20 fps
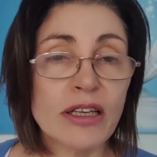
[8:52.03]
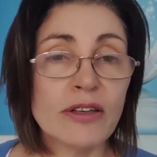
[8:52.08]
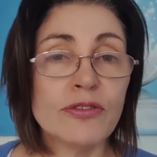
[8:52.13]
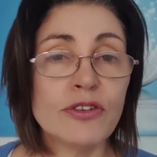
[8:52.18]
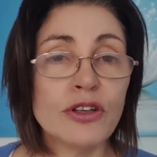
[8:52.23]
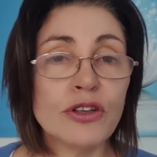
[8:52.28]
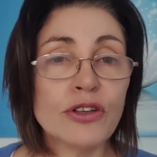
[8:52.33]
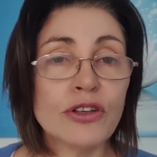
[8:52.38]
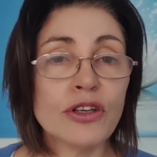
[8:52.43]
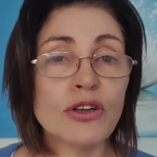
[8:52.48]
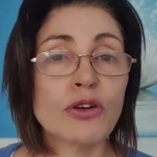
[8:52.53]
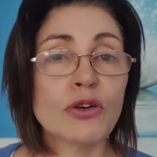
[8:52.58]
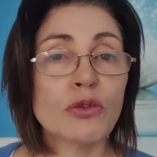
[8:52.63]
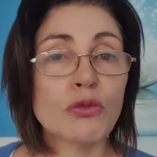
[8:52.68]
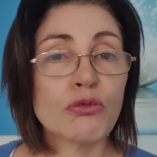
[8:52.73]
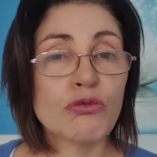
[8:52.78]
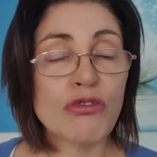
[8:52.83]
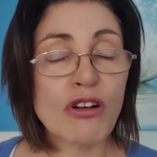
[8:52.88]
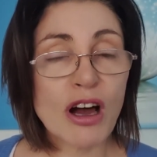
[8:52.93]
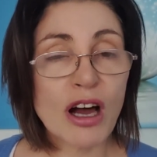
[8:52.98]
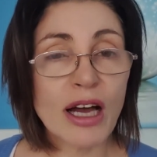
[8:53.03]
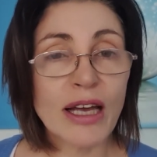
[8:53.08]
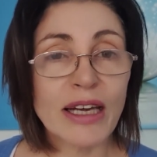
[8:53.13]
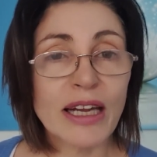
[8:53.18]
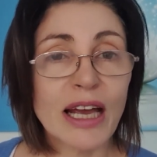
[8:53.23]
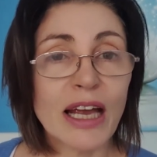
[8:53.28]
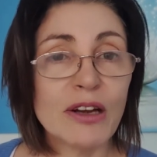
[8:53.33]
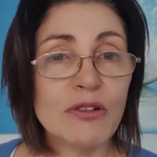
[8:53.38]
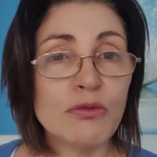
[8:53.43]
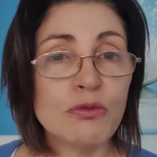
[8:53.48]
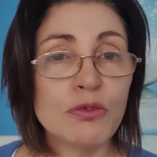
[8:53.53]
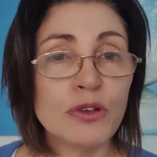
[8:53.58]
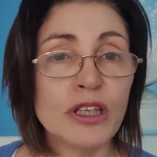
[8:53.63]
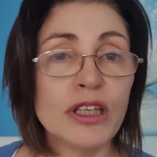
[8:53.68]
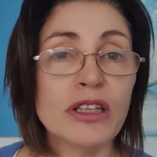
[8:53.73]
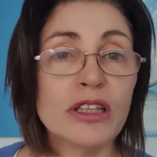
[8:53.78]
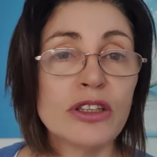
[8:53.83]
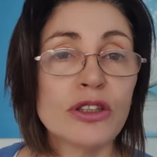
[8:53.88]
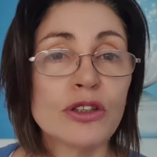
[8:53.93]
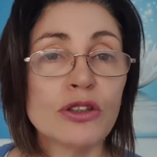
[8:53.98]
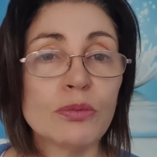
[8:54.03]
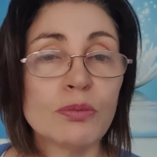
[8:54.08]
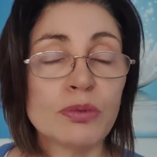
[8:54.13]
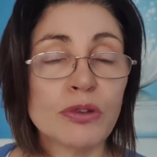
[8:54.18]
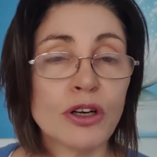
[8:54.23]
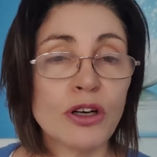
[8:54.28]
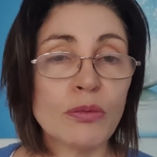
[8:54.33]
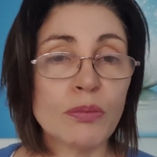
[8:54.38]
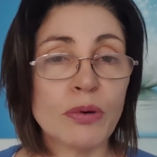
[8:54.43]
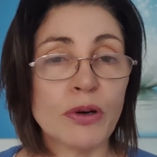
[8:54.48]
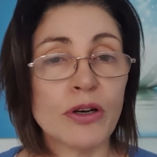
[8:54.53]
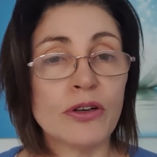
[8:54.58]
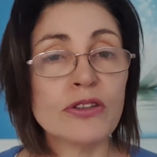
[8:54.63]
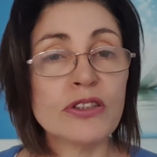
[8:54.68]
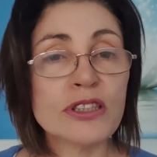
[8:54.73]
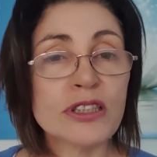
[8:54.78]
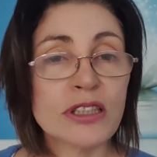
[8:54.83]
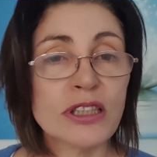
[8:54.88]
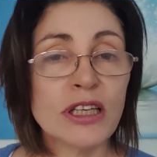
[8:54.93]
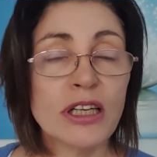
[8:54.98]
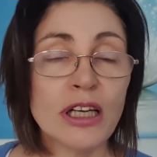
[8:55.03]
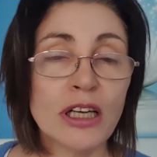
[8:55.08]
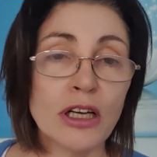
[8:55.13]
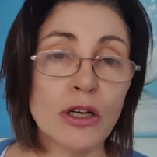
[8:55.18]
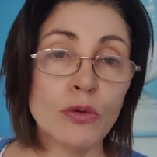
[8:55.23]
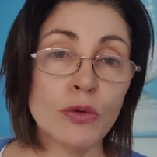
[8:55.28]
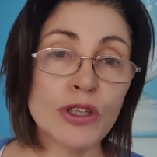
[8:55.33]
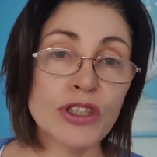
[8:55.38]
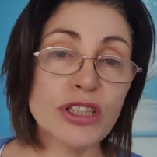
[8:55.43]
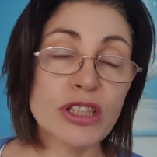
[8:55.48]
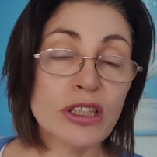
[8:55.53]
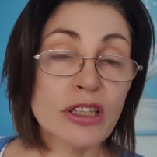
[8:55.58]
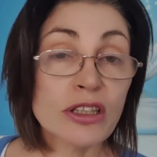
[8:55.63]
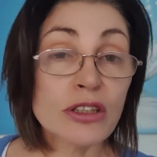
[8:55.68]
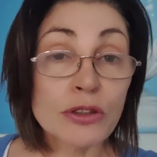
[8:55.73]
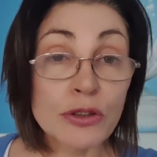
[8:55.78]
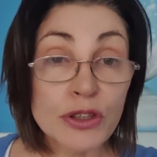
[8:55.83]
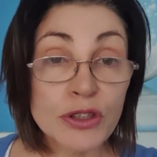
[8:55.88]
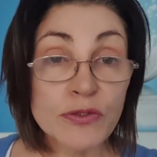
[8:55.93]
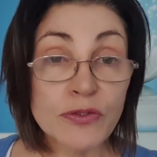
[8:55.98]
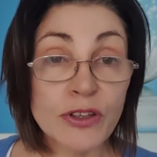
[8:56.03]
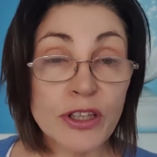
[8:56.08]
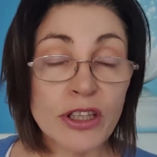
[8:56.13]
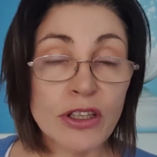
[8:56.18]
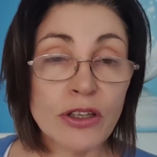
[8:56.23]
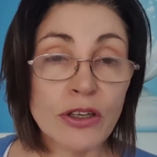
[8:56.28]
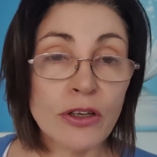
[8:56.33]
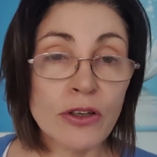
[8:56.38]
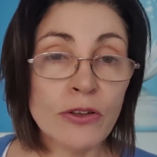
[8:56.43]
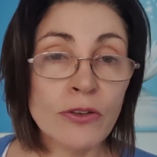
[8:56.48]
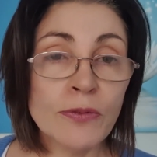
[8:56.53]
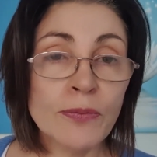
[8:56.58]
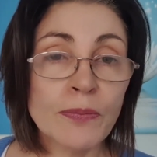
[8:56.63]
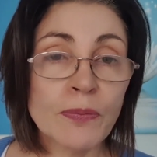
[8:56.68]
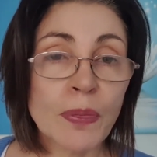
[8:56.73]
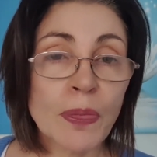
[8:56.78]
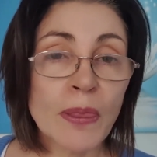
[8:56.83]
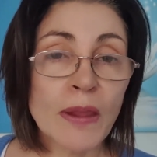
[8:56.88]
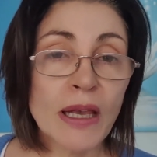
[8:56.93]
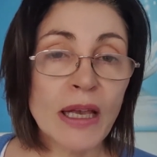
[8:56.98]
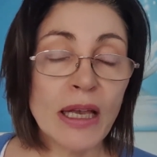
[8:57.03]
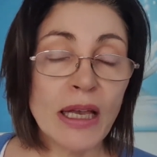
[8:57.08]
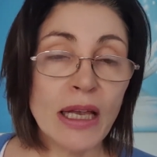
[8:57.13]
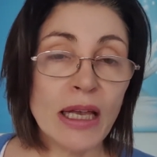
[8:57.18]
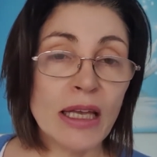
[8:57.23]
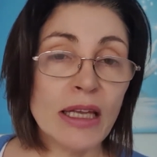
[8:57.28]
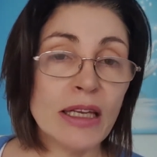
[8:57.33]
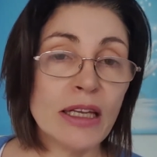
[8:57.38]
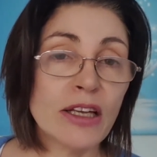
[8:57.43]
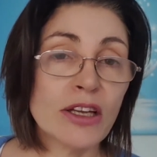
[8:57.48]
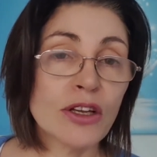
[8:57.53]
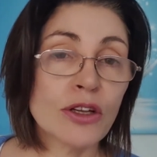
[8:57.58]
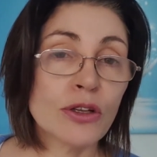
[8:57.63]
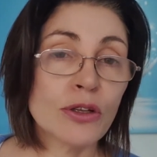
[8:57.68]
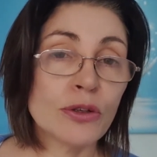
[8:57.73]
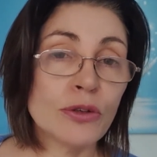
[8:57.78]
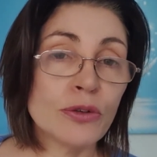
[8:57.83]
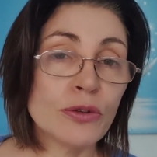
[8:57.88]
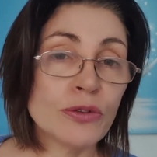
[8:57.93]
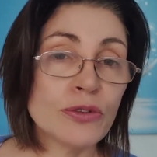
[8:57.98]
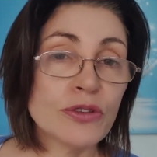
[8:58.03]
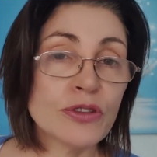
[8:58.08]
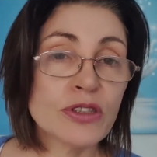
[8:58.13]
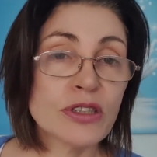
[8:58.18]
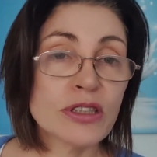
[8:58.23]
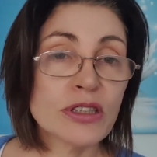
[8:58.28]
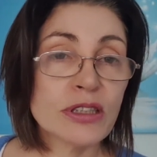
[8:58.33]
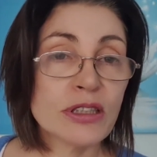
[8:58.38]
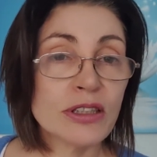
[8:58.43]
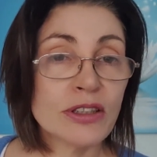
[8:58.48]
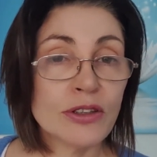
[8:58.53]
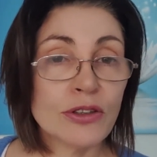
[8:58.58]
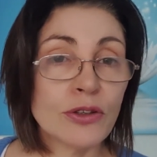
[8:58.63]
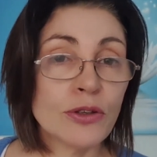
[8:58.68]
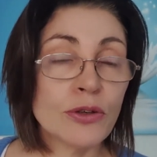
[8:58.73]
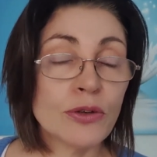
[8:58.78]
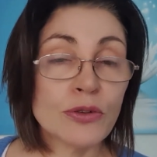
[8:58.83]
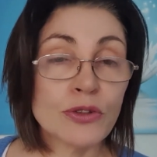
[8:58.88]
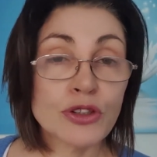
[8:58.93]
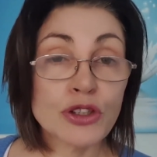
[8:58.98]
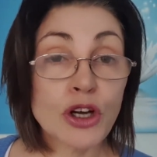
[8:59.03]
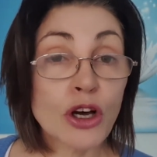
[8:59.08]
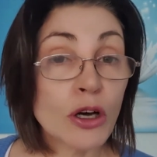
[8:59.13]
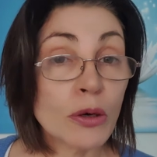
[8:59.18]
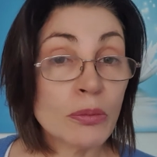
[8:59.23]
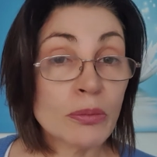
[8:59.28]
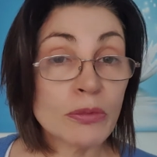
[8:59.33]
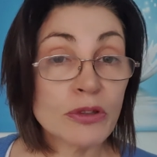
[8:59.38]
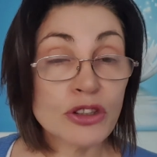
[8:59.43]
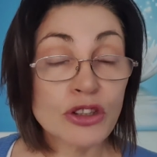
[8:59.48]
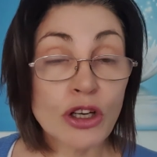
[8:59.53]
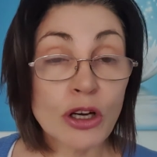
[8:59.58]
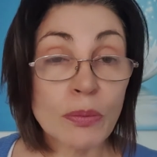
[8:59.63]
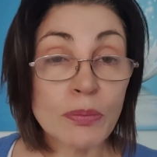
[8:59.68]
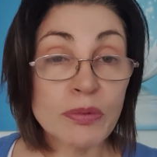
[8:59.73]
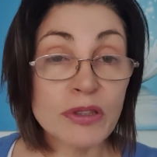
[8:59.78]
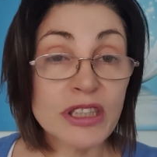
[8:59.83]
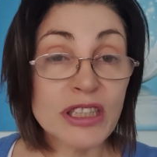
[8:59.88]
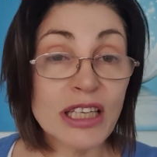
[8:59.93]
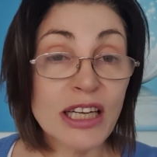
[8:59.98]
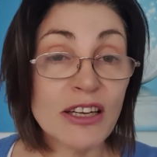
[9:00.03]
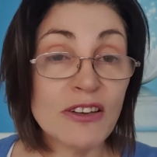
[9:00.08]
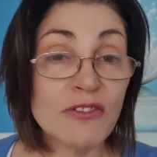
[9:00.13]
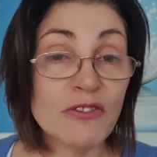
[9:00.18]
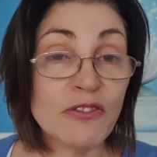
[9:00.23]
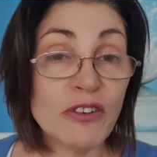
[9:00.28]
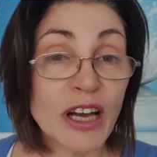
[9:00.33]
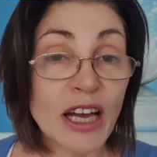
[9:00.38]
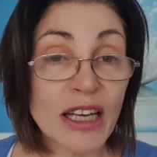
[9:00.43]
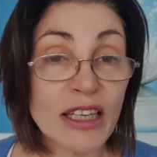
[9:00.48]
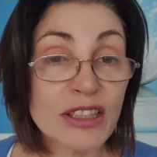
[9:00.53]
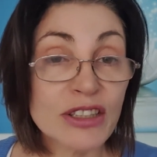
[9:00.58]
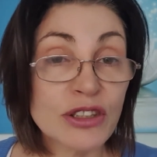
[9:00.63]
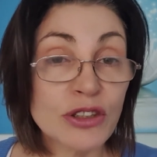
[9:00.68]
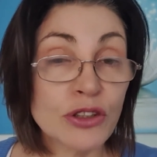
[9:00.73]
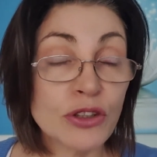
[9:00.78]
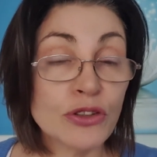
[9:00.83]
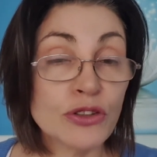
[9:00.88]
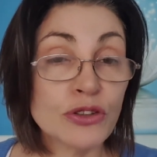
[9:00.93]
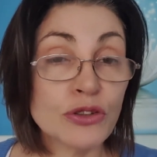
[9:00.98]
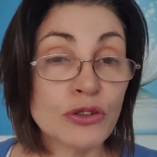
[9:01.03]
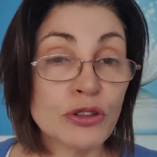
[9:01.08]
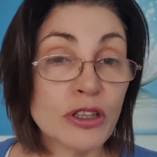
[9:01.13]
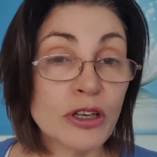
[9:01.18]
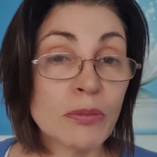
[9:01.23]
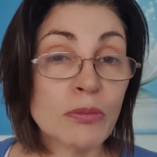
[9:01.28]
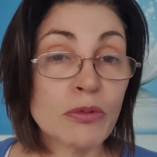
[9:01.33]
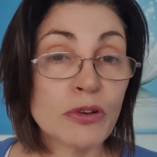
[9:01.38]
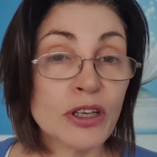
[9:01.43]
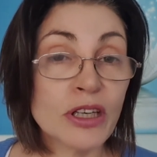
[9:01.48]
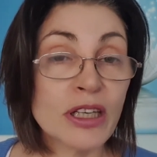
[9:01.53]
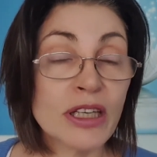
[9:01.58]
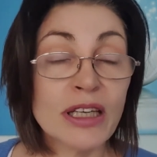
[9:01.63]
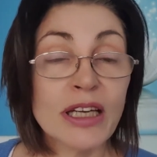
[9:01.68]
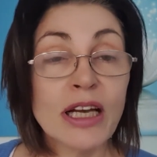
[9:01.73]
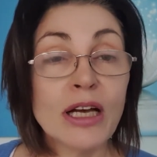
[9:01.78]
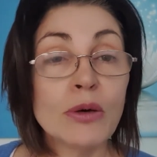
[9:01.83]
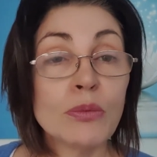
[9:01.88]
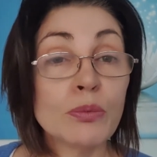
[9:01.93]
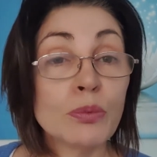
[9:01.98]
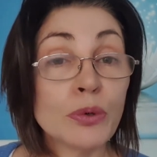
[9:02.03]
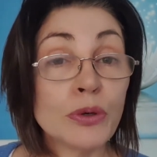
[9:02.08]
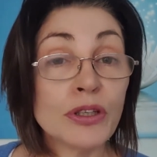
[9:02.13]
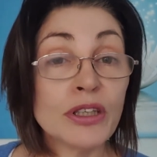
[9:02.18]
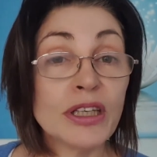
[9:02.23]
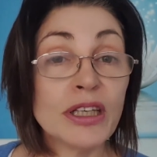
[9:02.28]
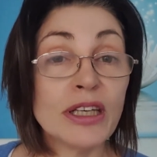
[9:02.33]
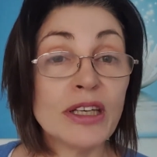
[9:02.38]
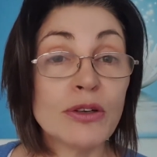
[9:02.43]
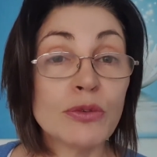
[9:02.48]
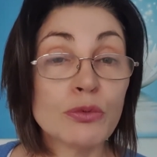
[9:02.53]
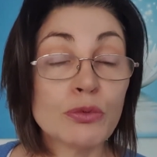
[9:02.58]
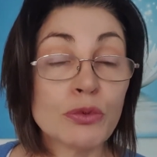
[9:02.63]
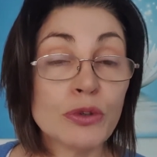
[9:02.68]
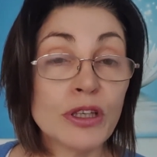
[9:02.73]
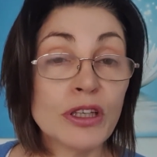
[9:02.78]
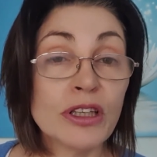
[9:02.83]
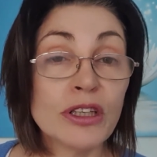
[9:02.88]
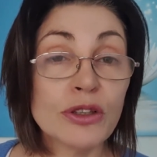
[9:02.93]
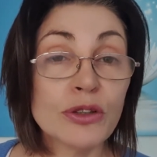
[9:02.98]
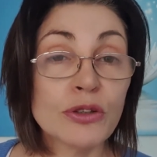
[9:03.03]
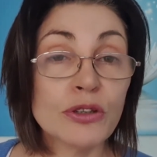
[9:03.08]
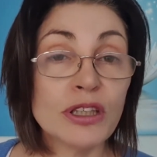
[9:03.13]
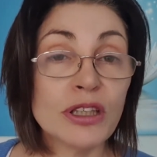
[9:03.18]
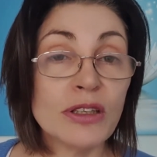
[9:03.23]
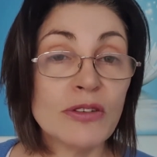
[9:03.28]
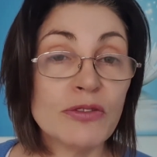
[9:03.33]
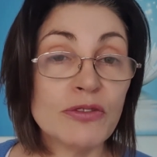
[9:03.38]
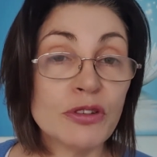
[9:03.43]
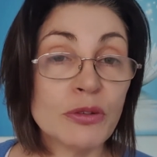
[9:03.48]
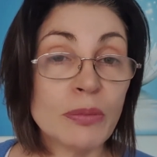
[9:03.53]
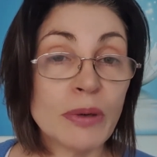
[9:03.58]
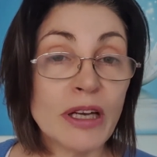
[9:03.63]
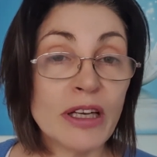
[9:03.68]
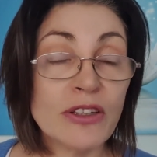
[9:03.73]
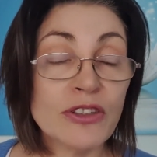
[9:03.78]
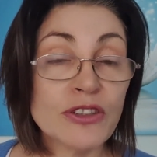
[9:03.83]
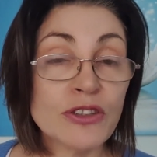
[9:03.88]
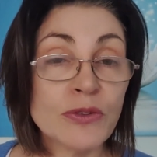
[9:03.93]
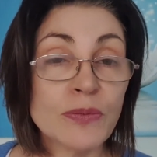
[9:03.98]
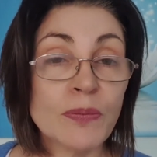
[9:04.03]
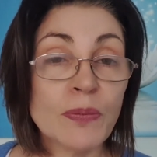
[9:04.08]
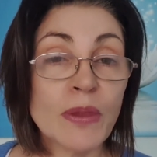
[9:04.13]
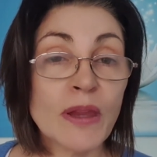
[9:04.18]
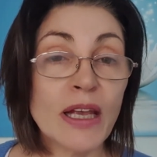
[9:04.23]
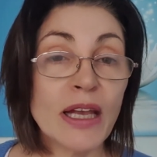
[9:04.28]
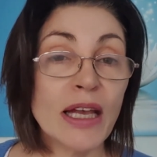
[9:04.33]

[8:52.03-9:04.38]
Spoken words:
If you can write a really good blog post, which includes video, it includes, top 10 facts, do numbering, put in really good information,